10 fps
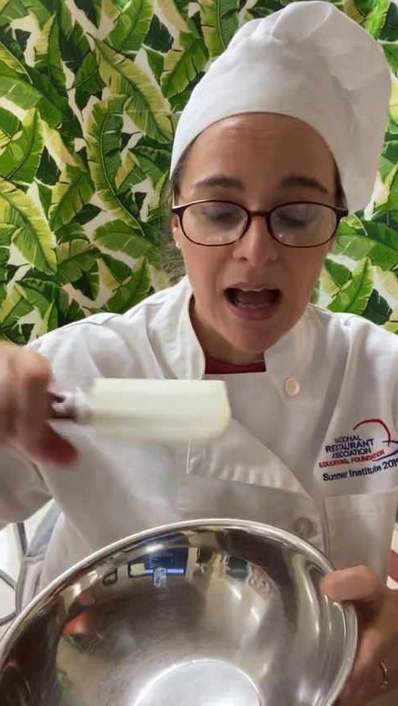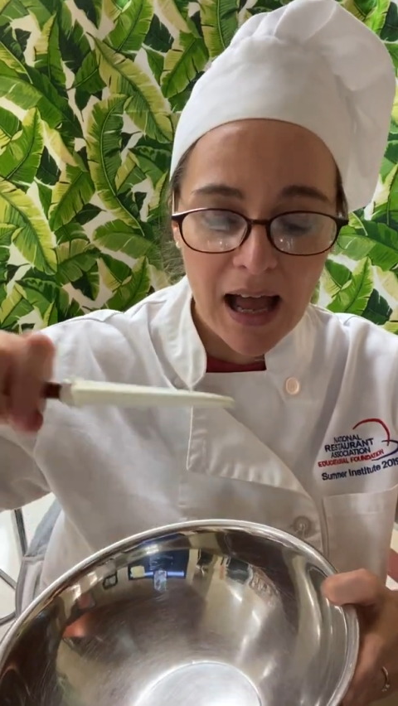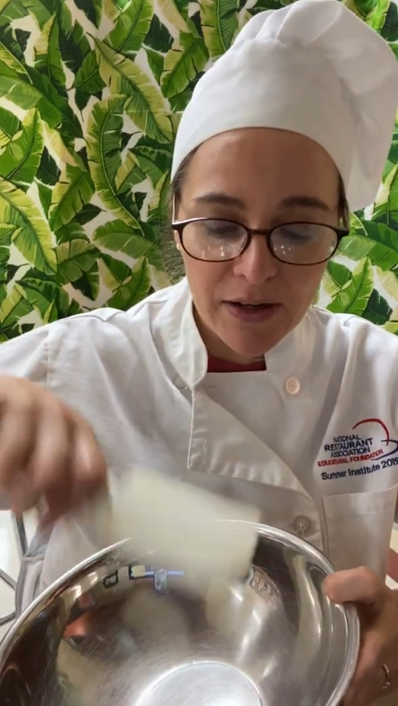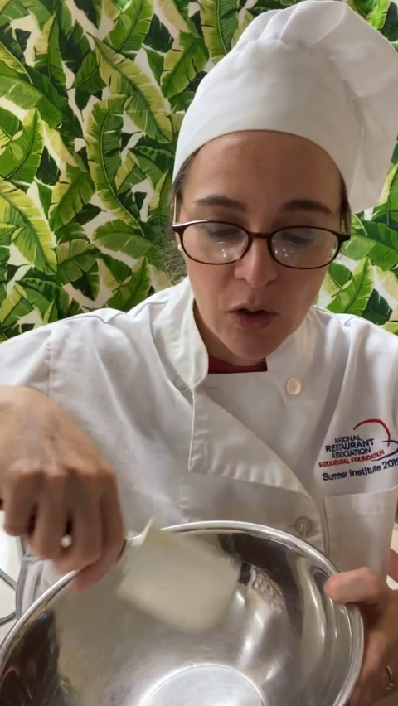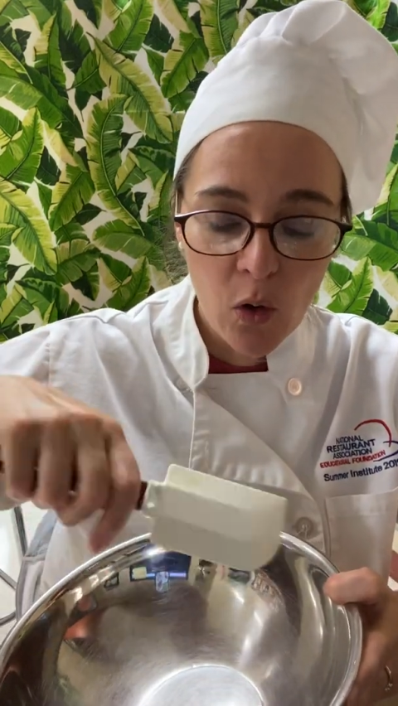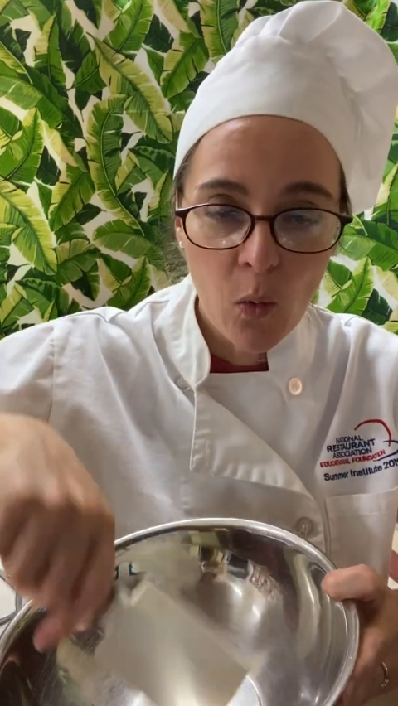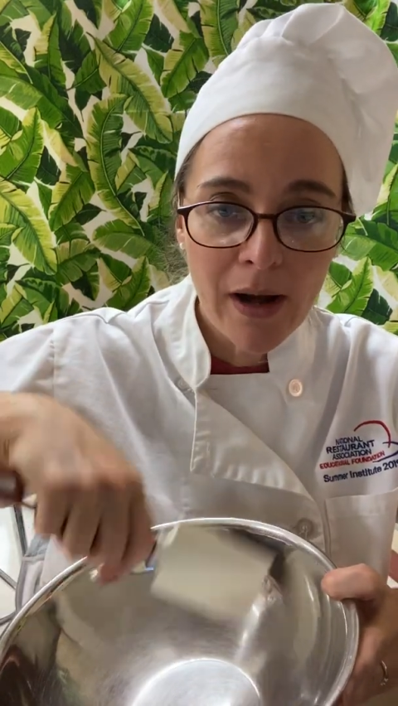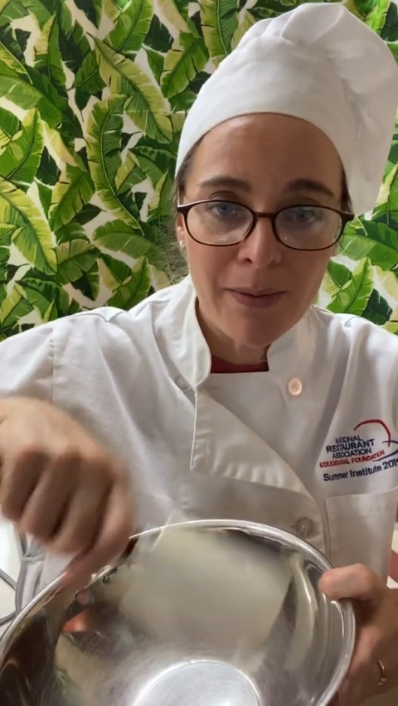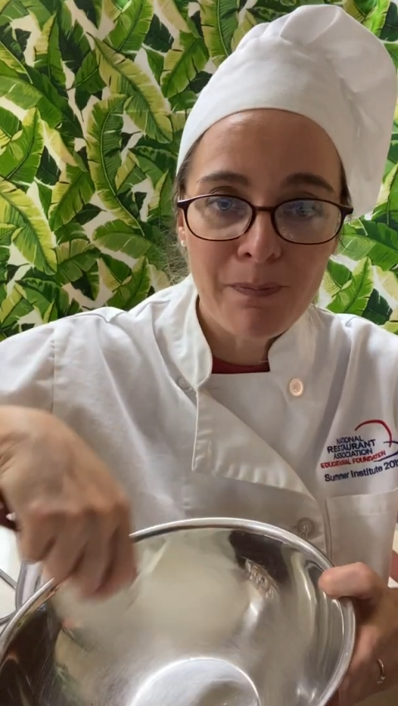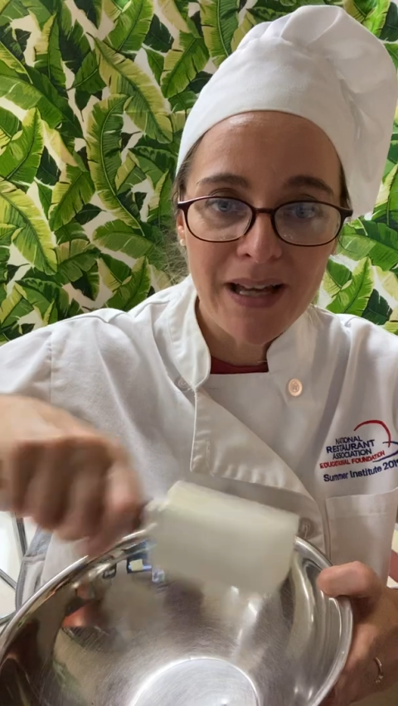I don't
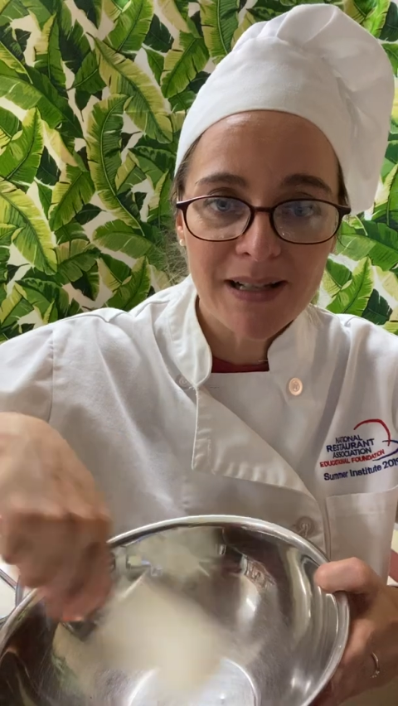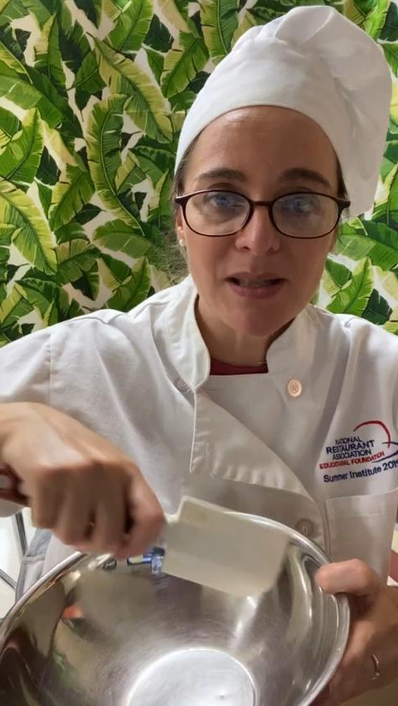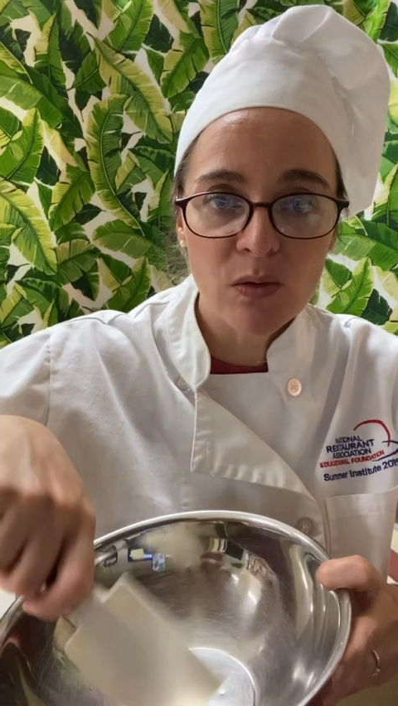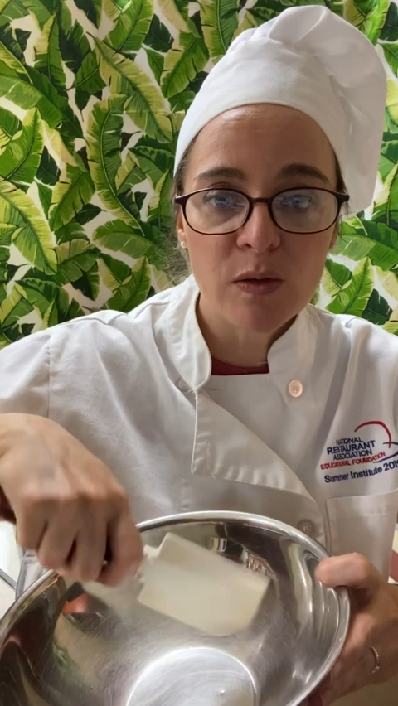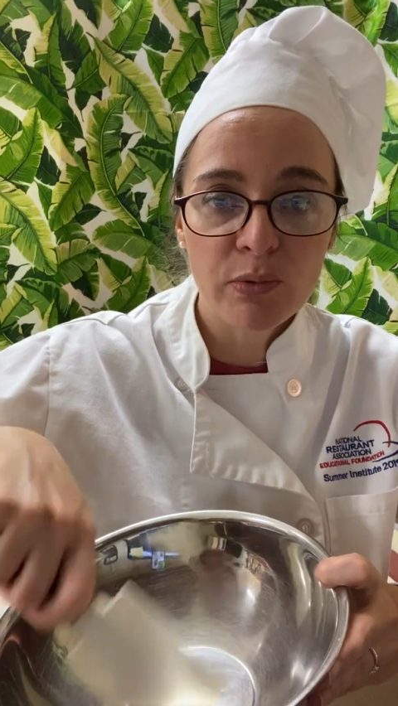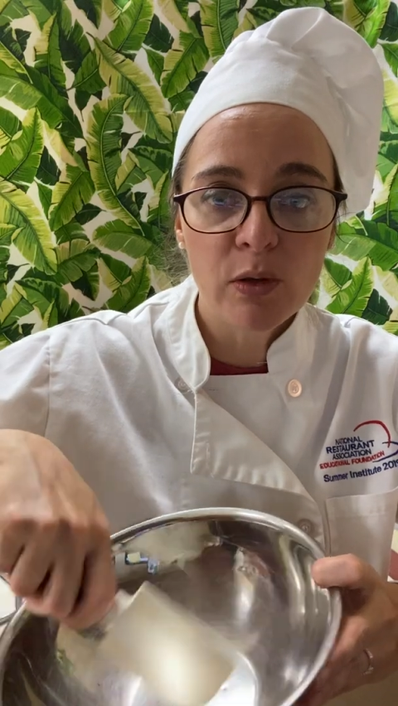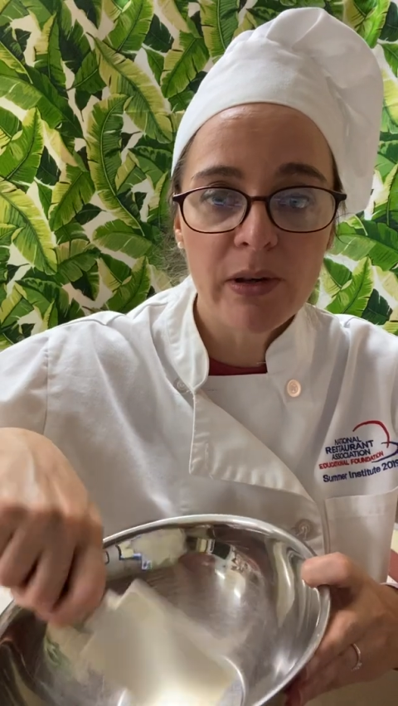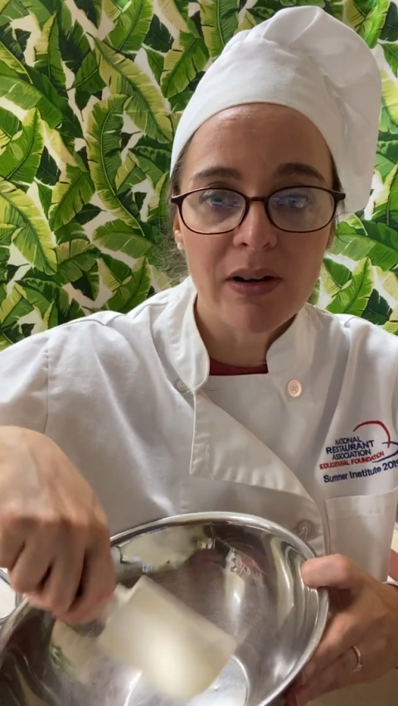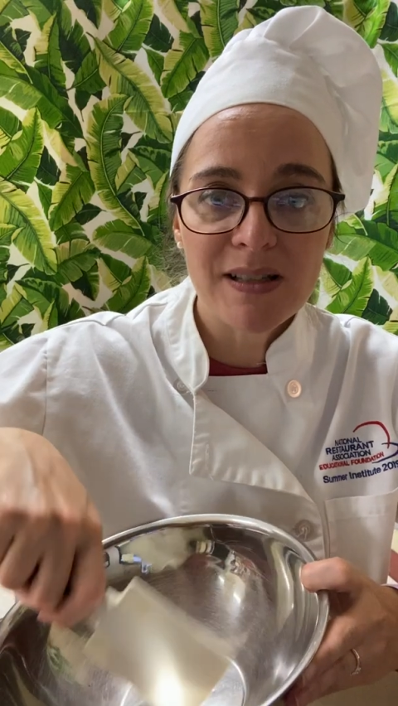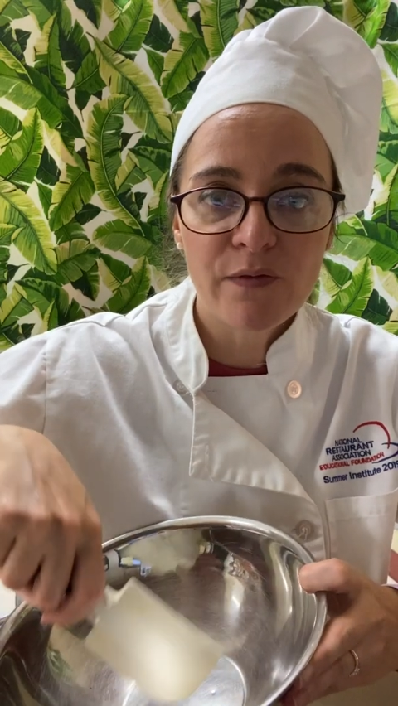want to mix those
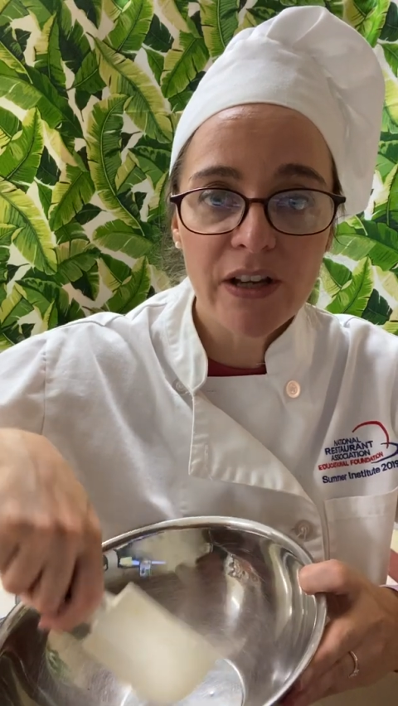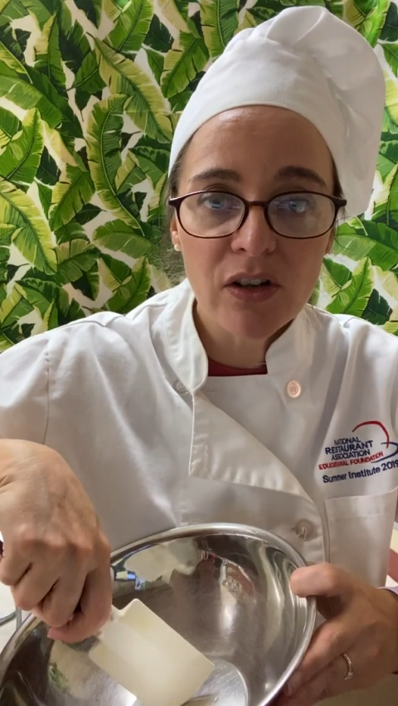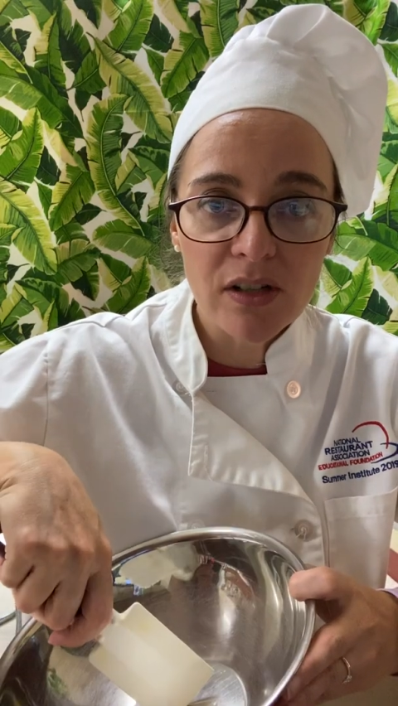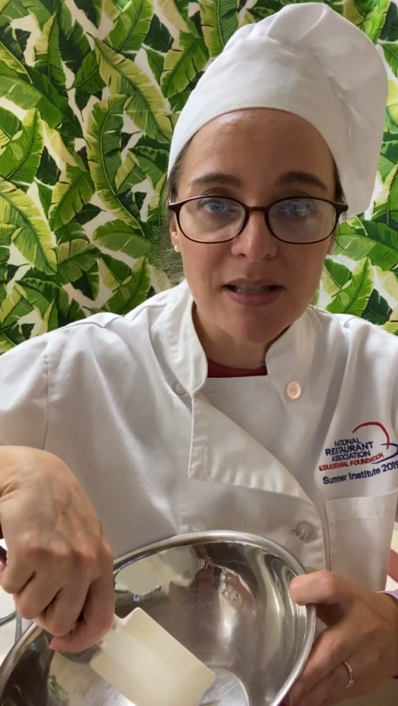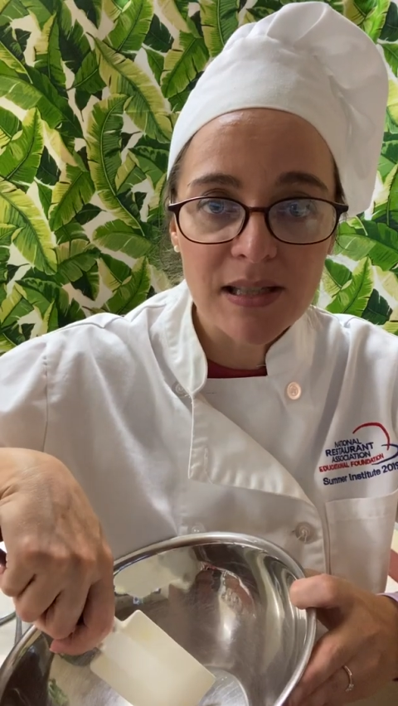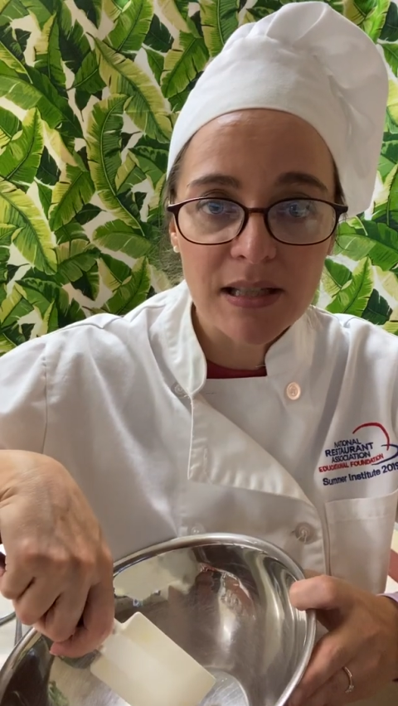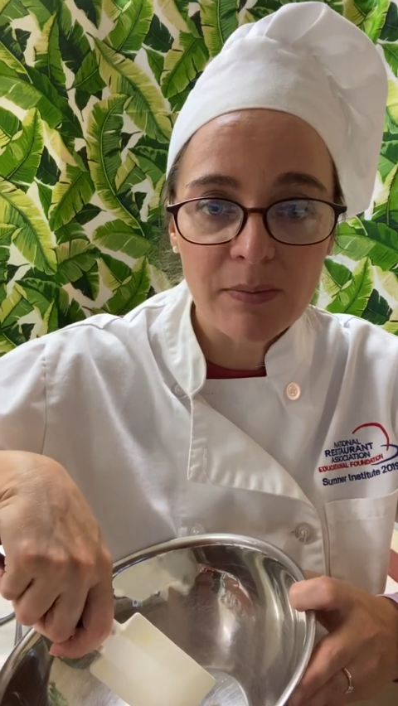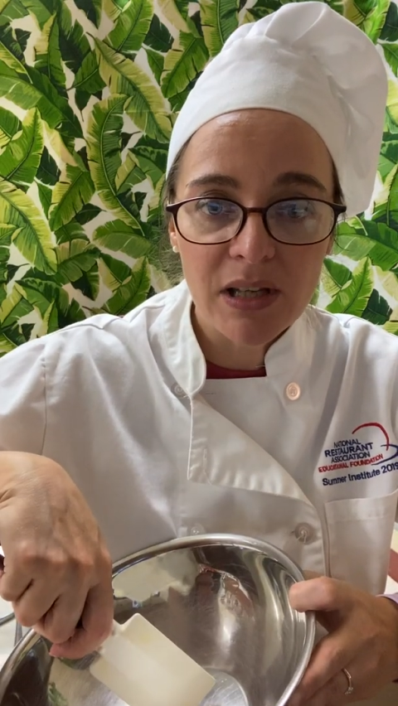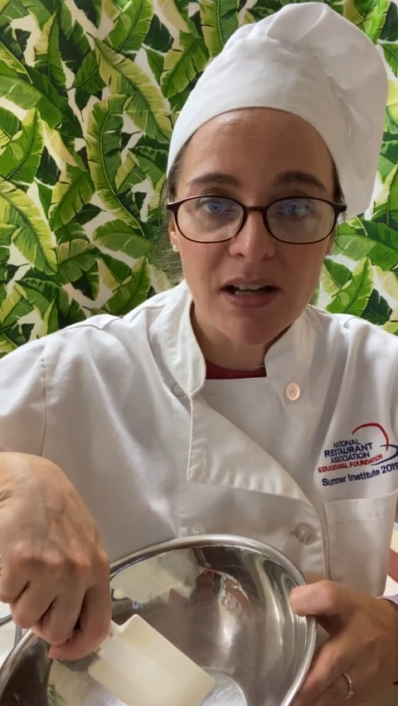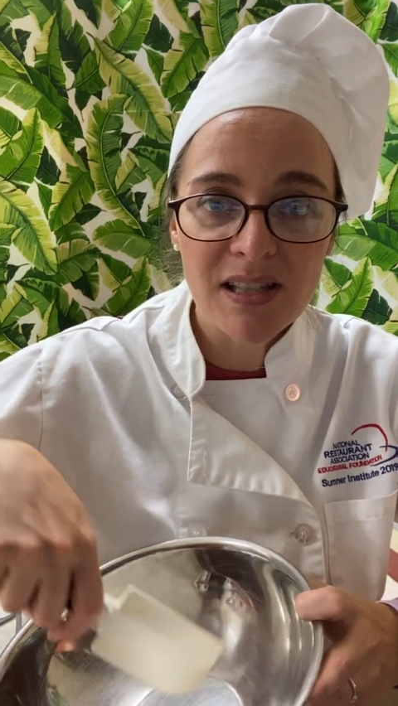blueberries vigorously
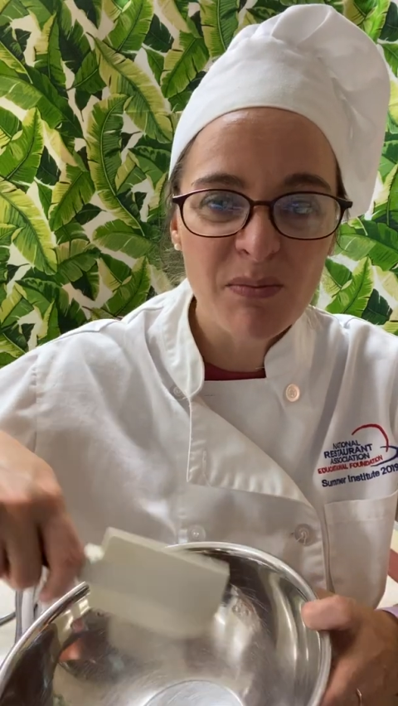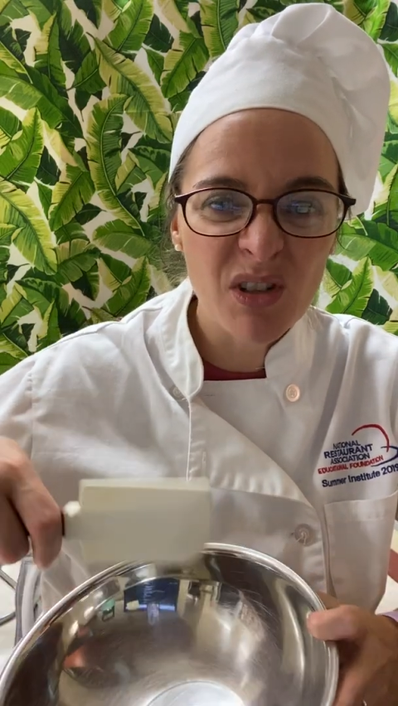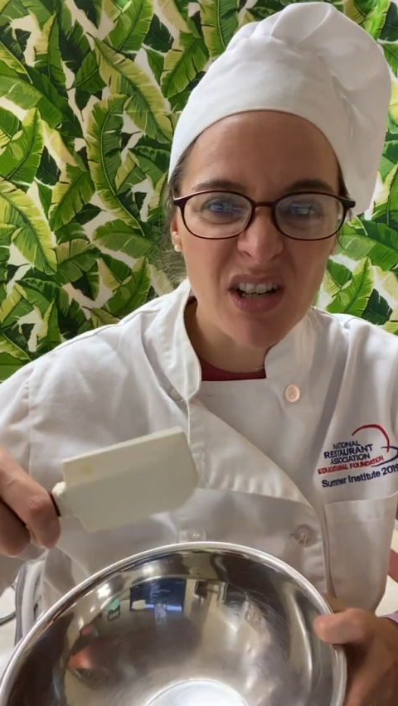because I'm going